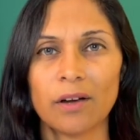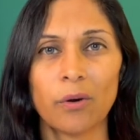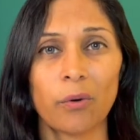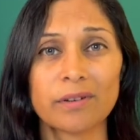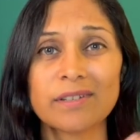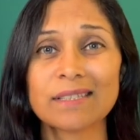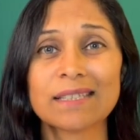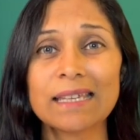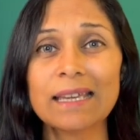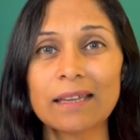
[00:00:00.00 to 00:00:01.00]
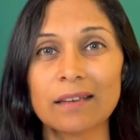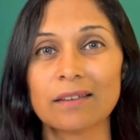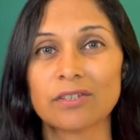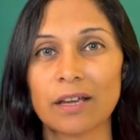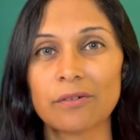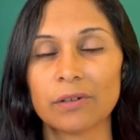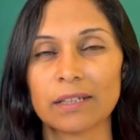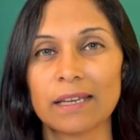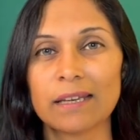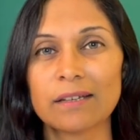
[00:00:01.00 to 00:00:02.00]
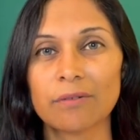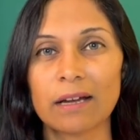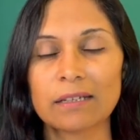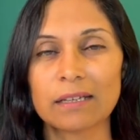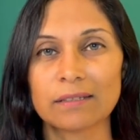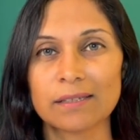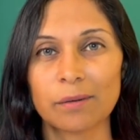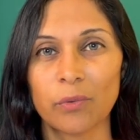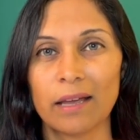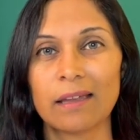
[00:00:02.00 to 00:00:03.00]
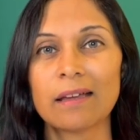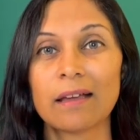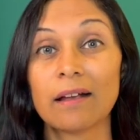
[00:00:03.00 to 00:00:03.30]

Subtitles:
or just seeing it in general and interacting in some way,